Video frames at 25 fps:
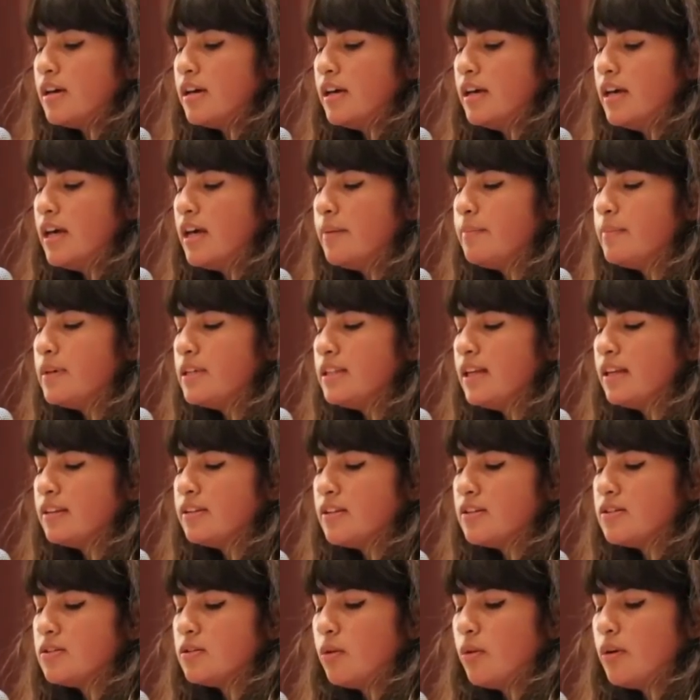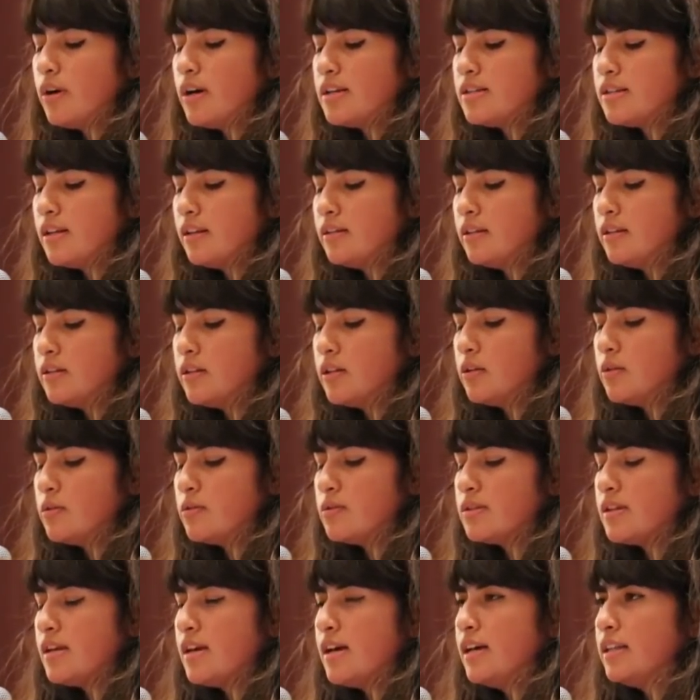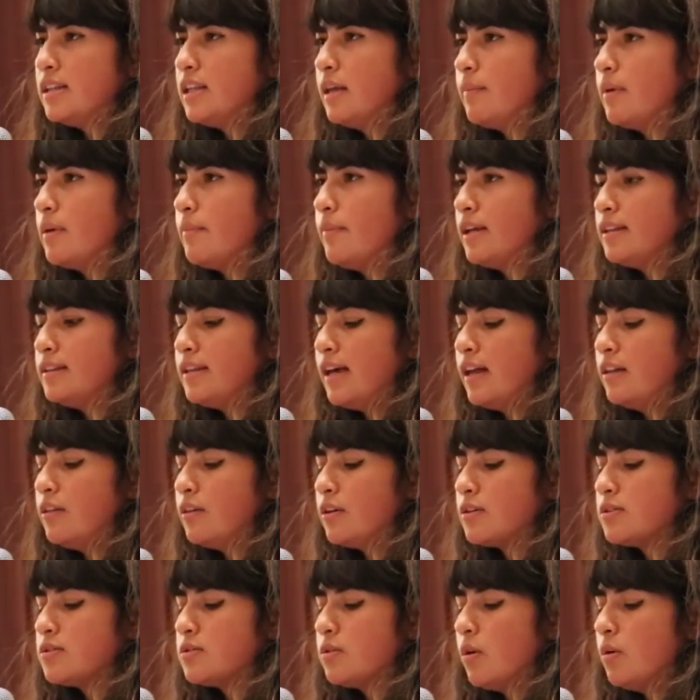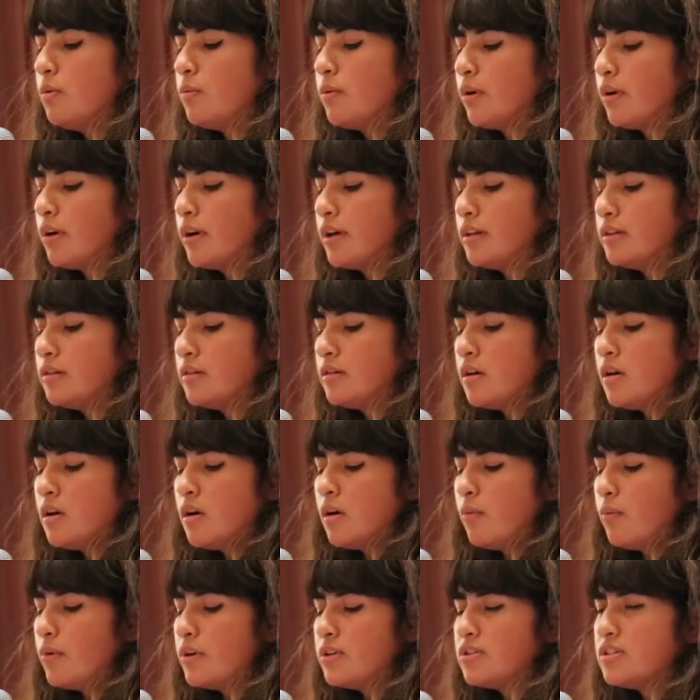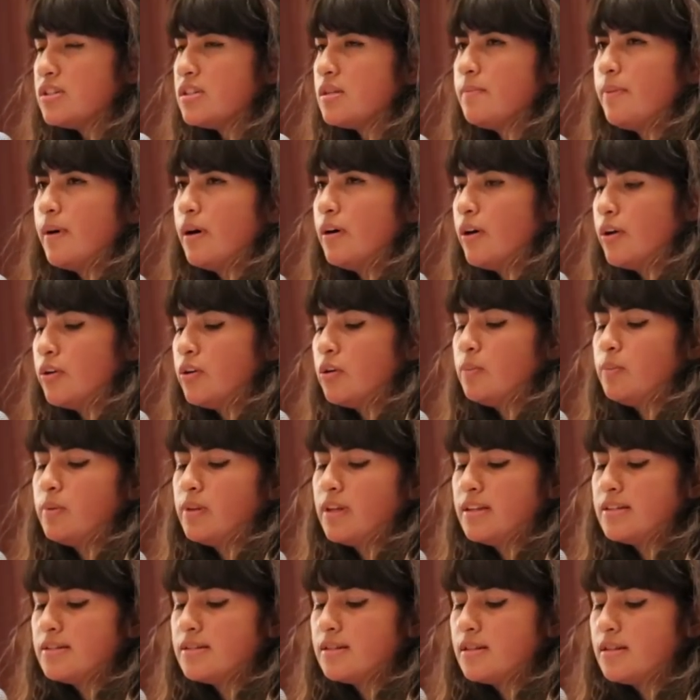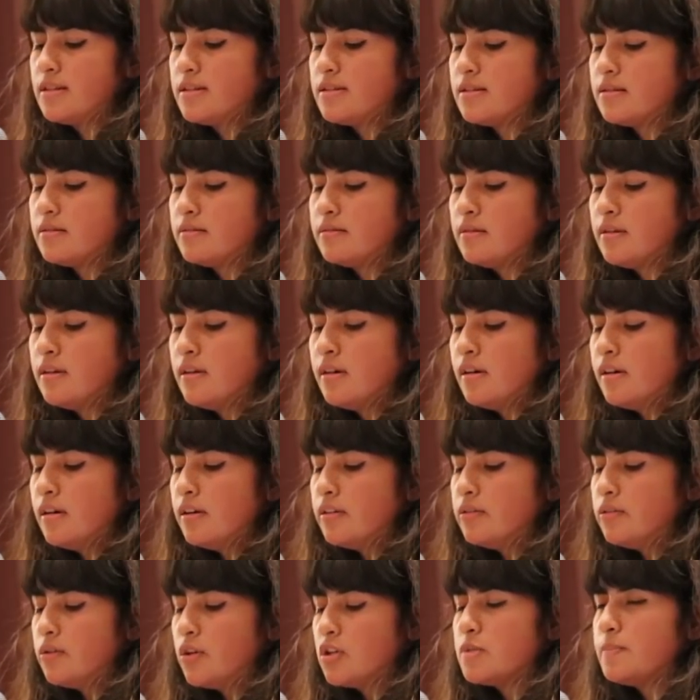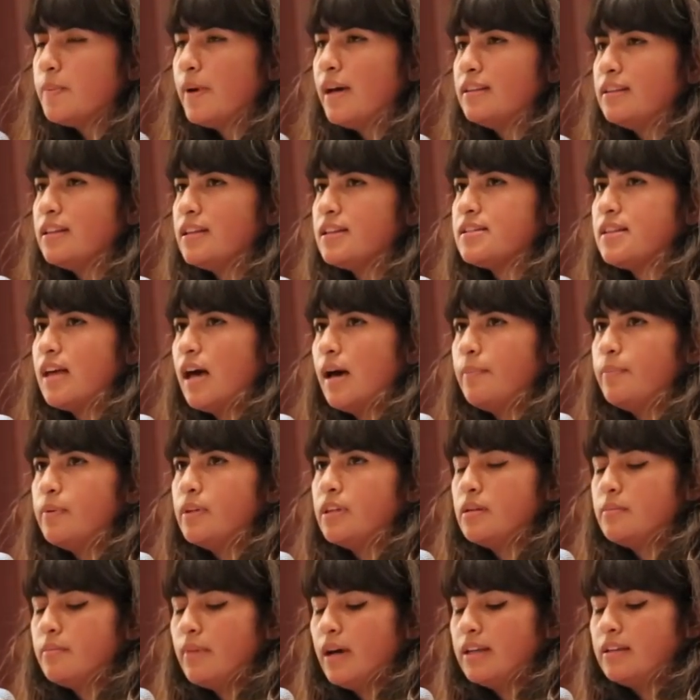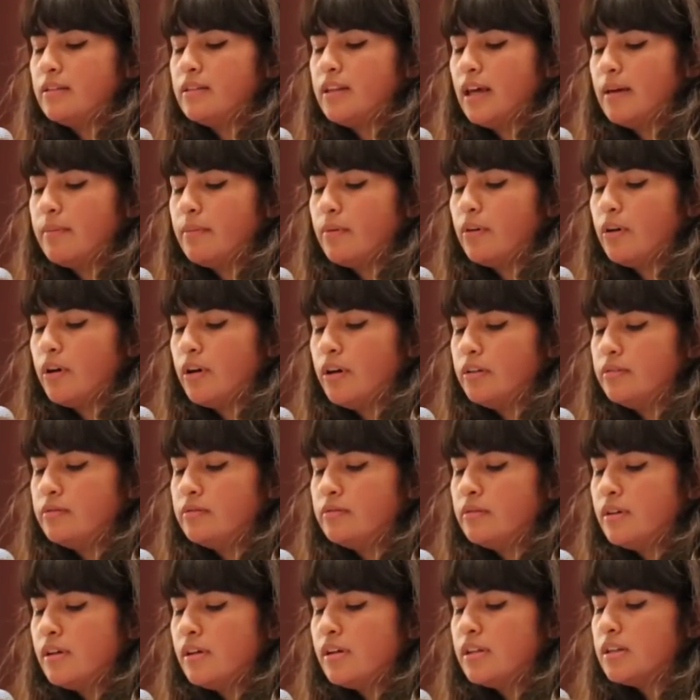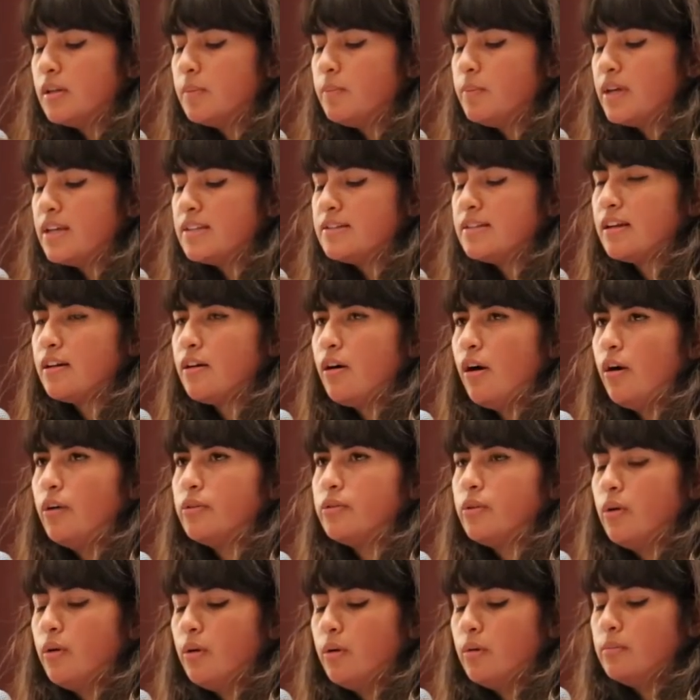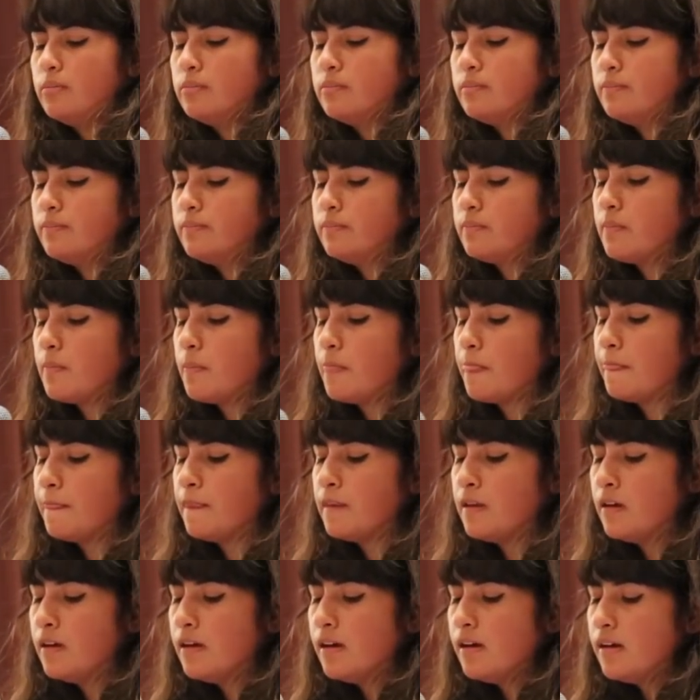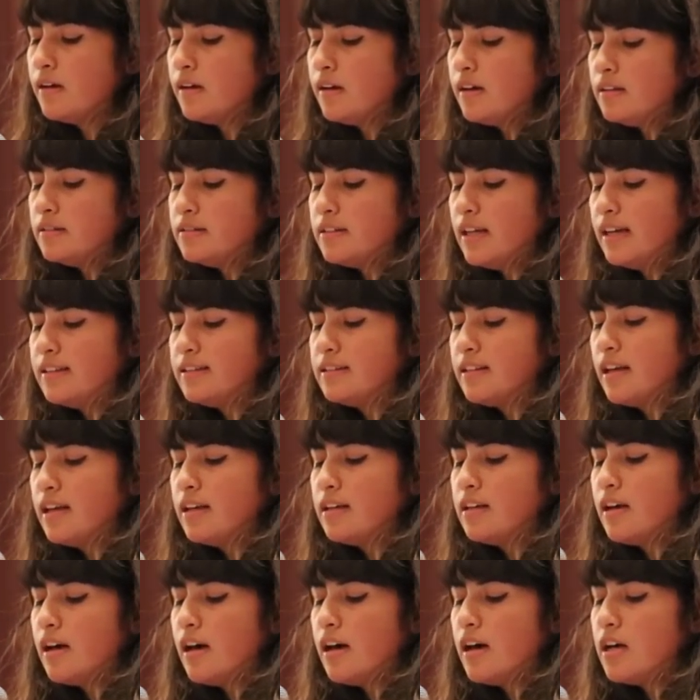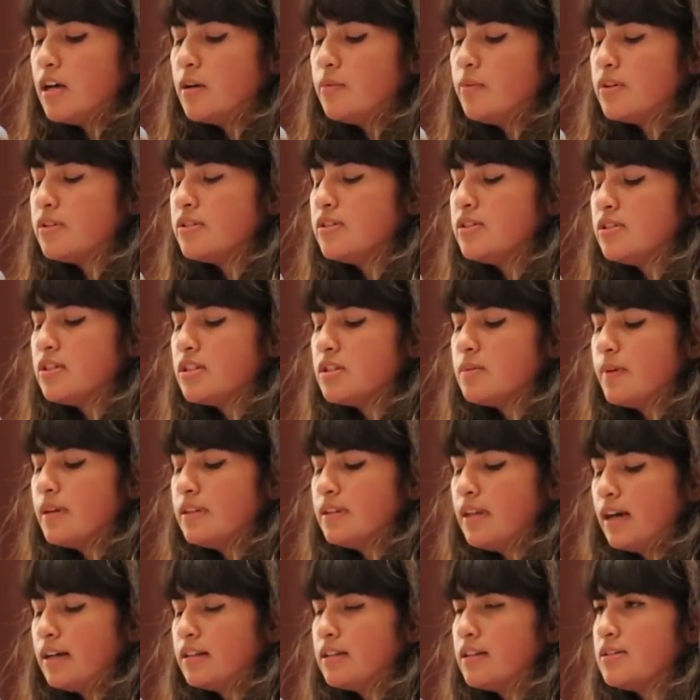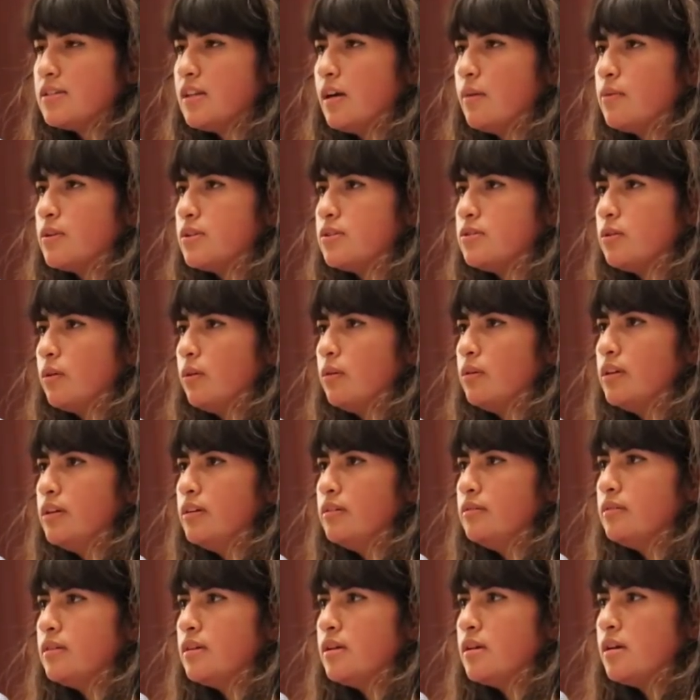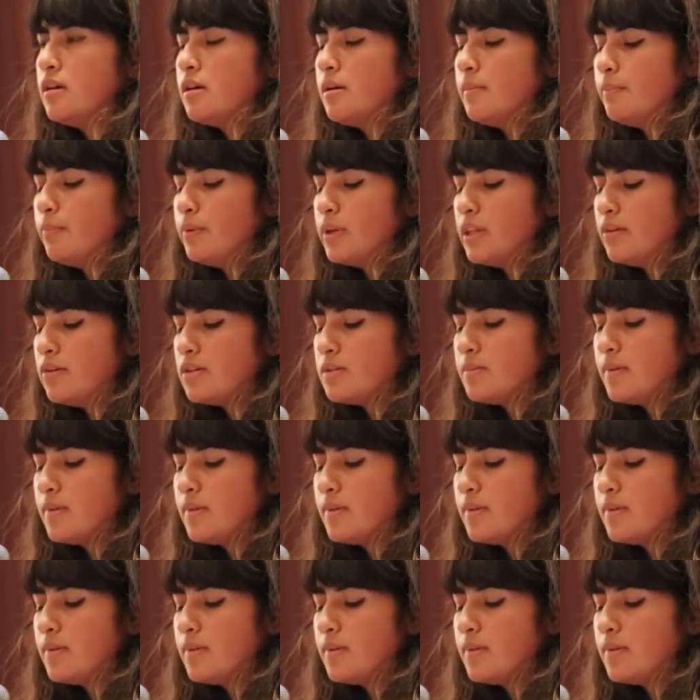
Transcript: It hit me that the stories on the news that made my dad look so worried weren't just about other places. Those bad things happened in my neighborhood, the place I called home. That day, it wasn't just my necklace that was stolen, but it